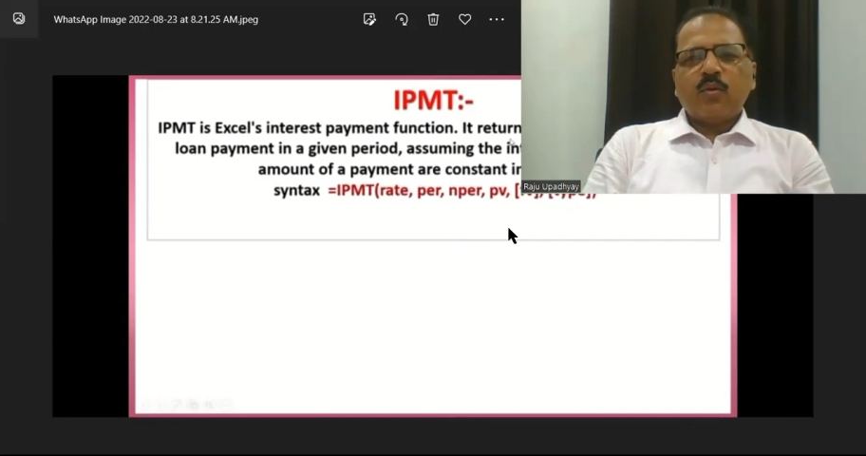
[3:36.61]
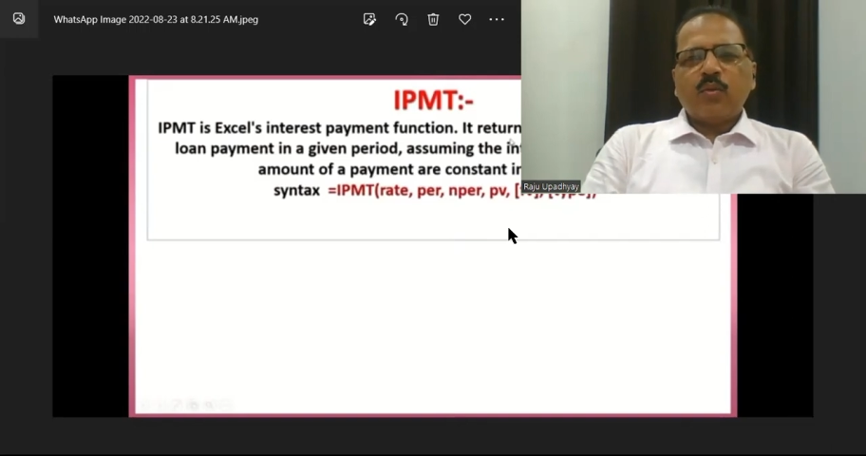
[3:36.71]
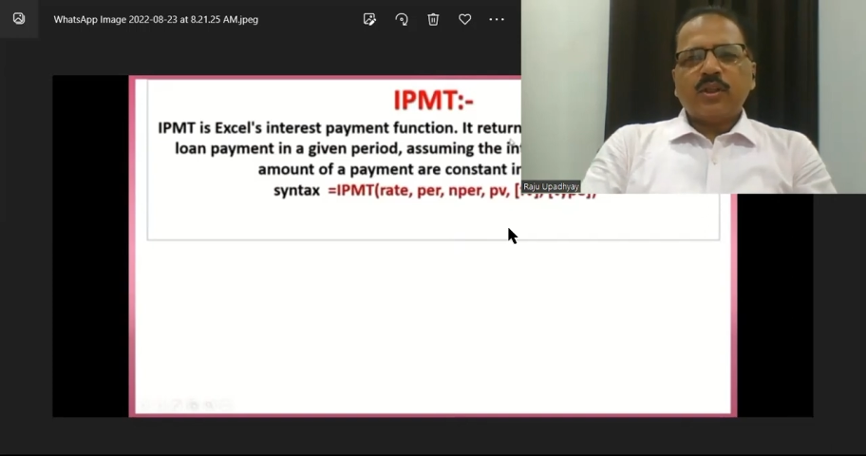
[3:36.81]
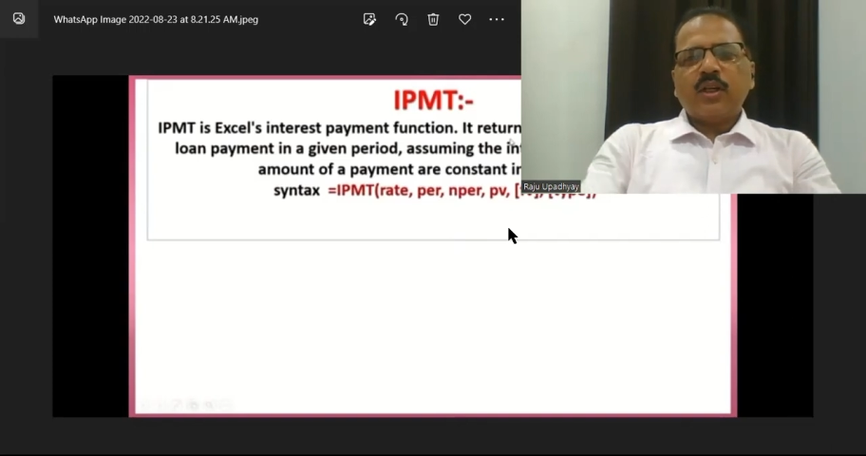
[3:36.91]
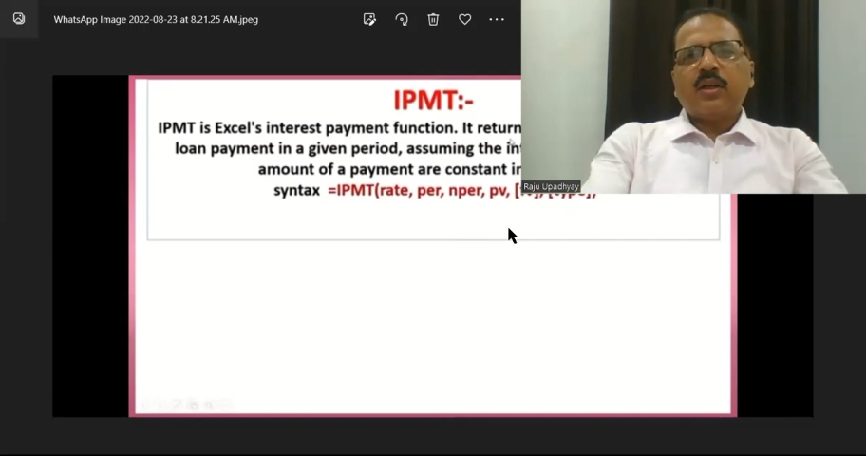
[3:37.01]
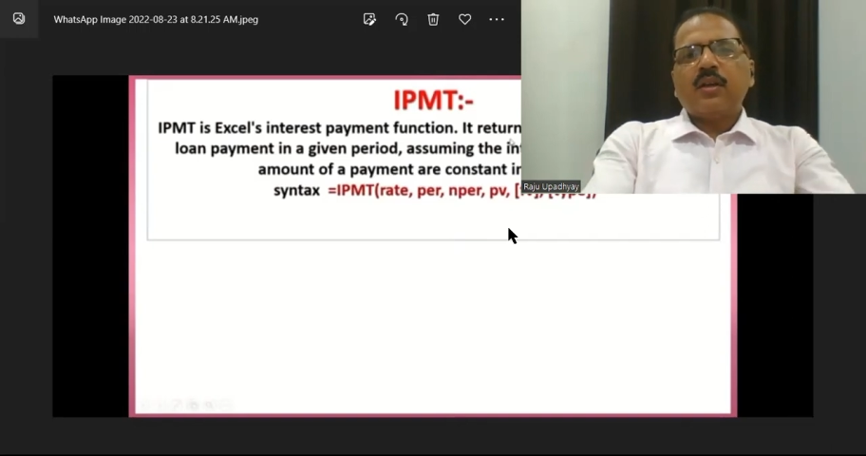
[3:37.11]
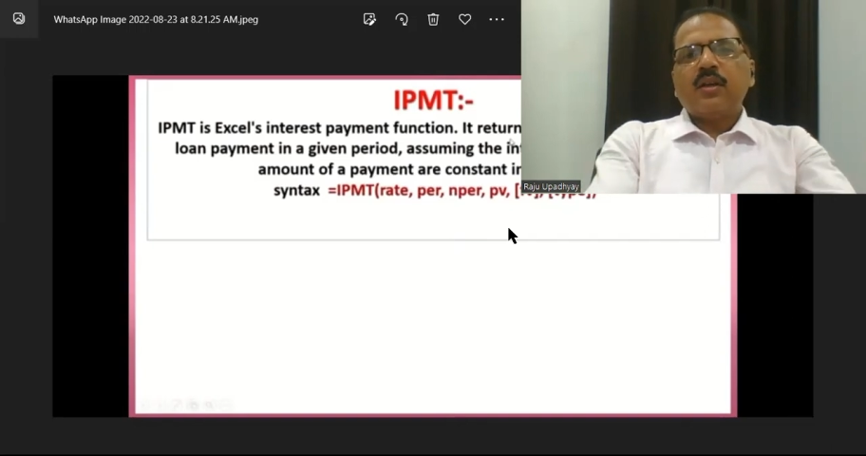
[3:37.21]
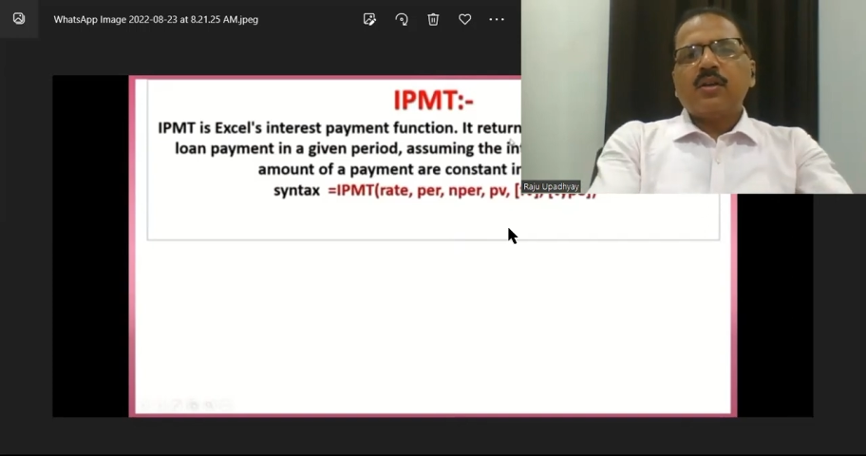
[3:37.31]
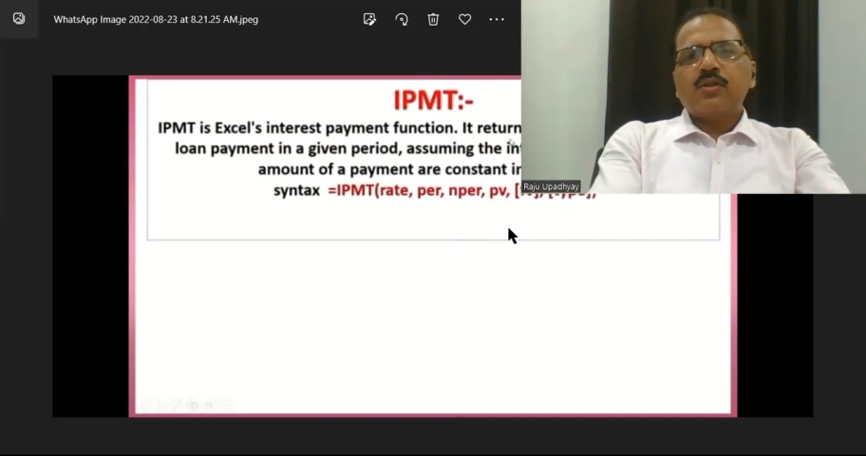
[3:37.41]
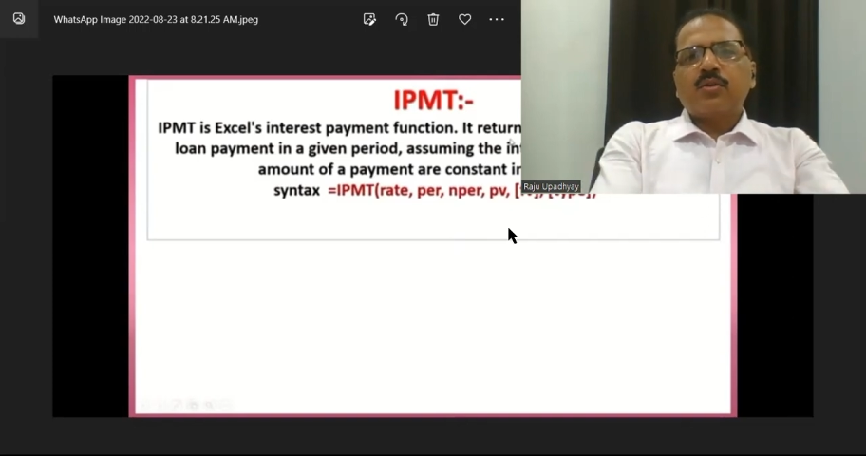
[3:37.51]
with a
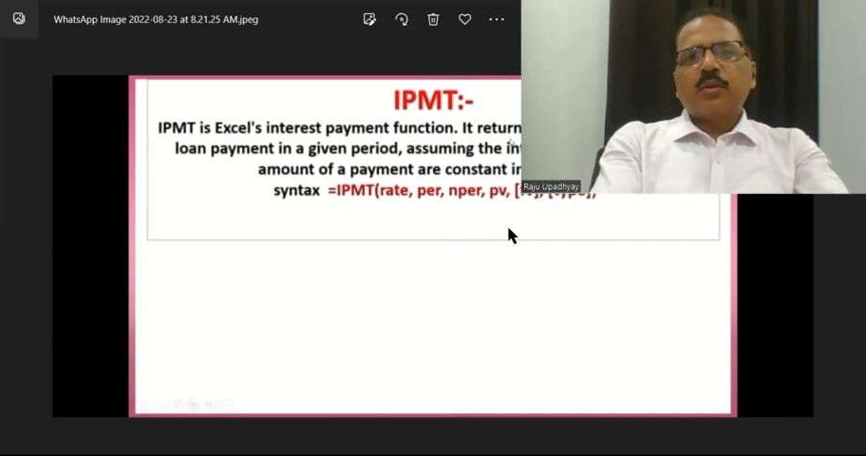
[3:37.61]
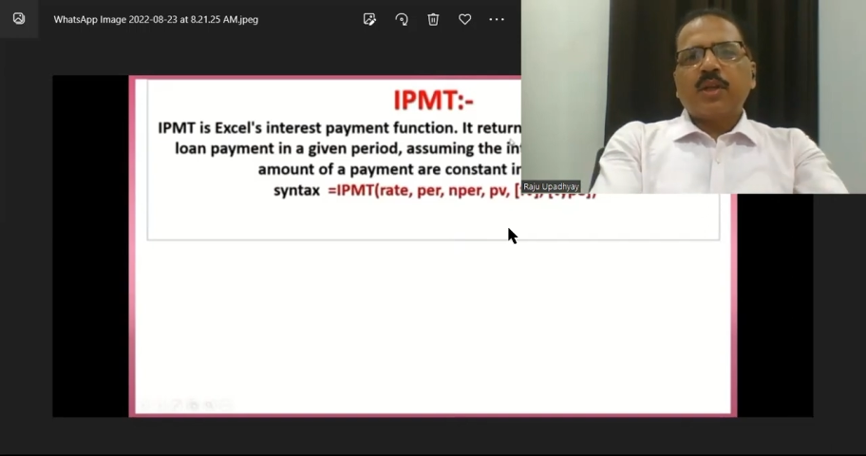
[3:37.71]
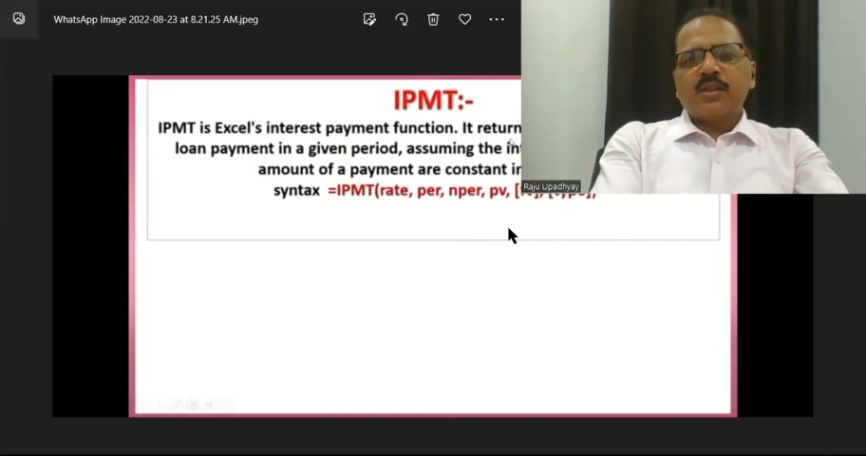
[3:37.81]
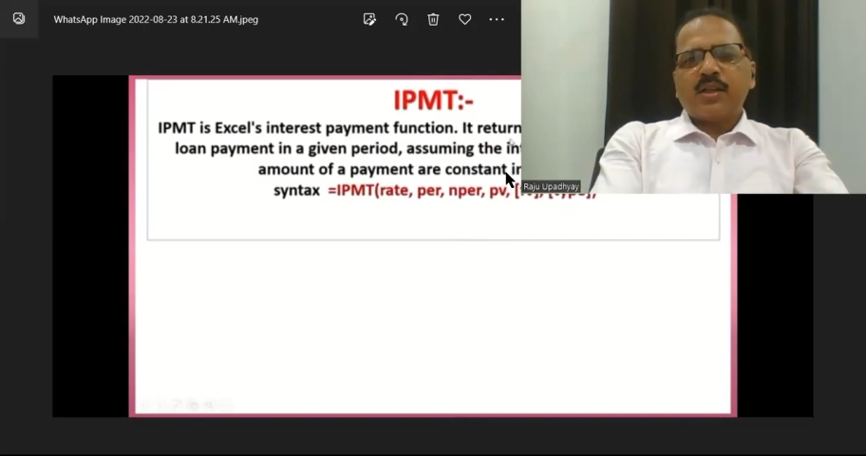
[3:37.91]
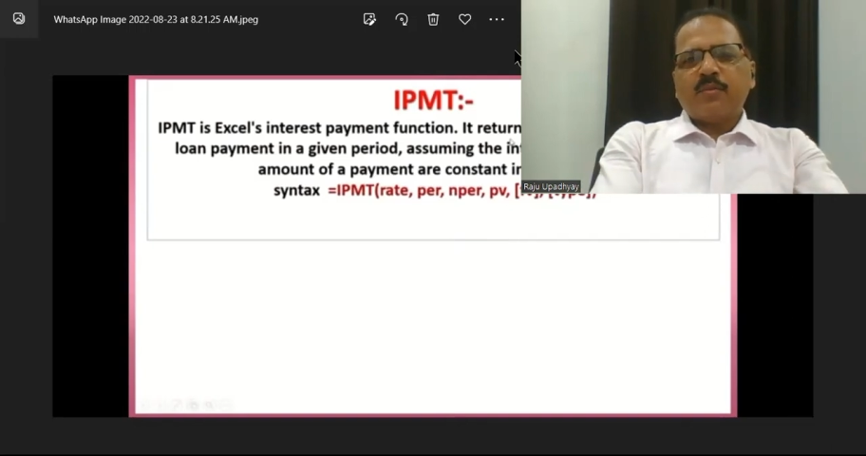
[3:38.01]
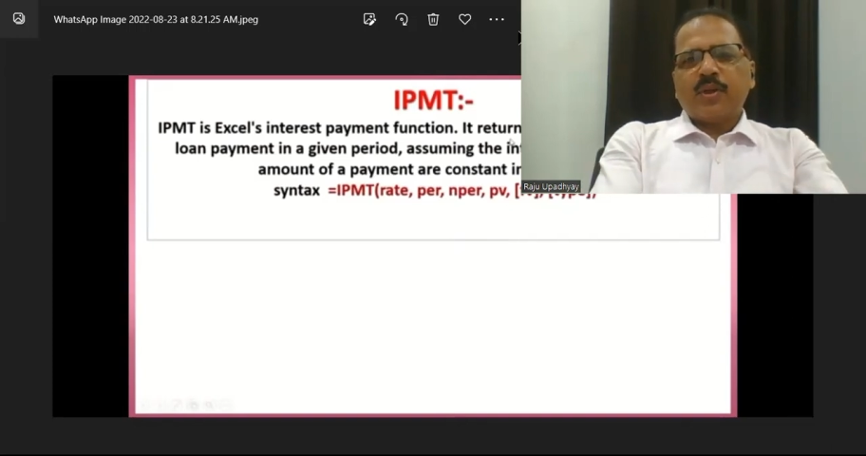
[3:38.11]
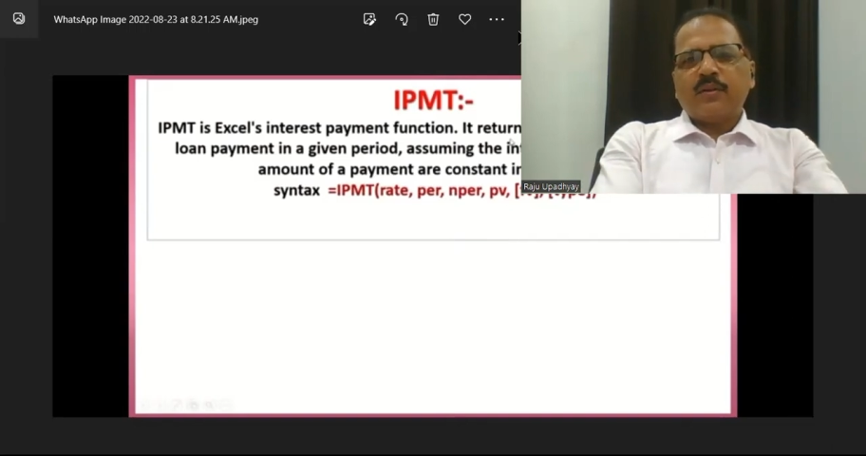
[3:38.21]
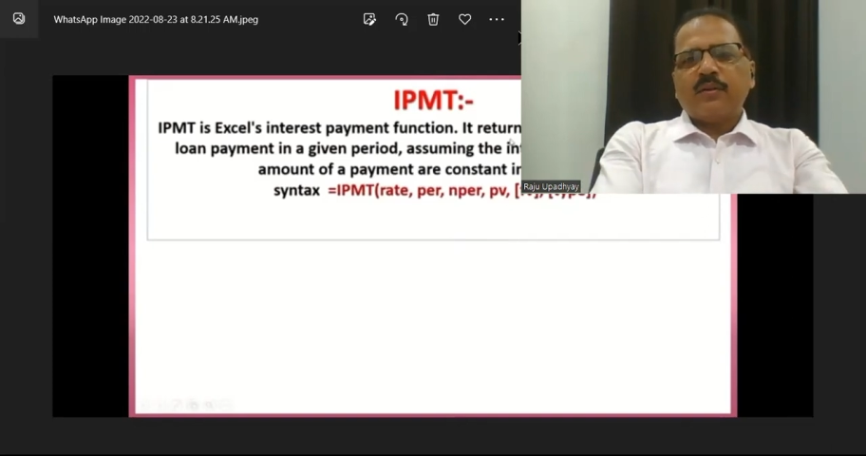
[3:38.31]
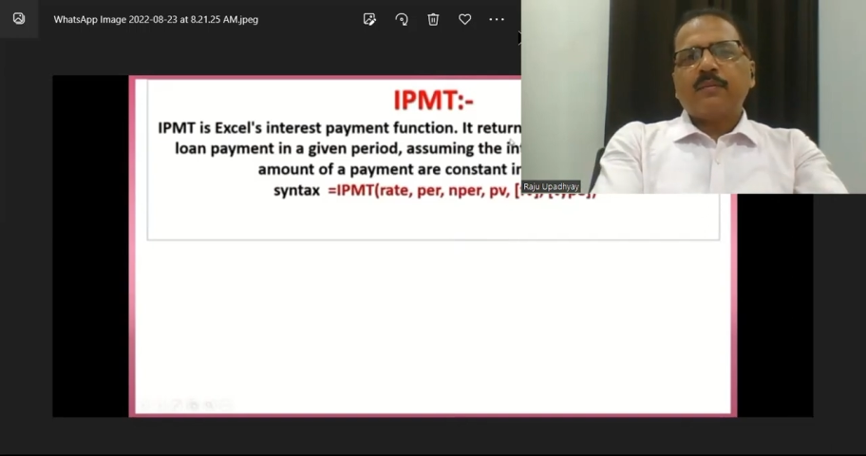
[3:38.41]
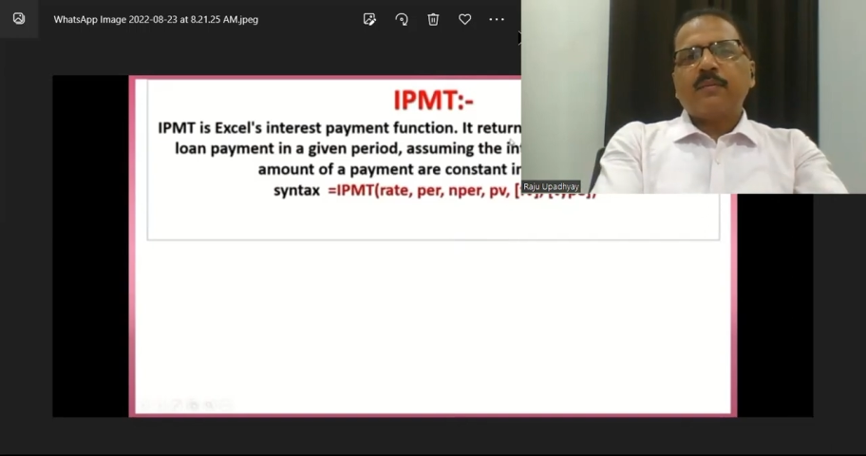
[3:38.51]
suitable example.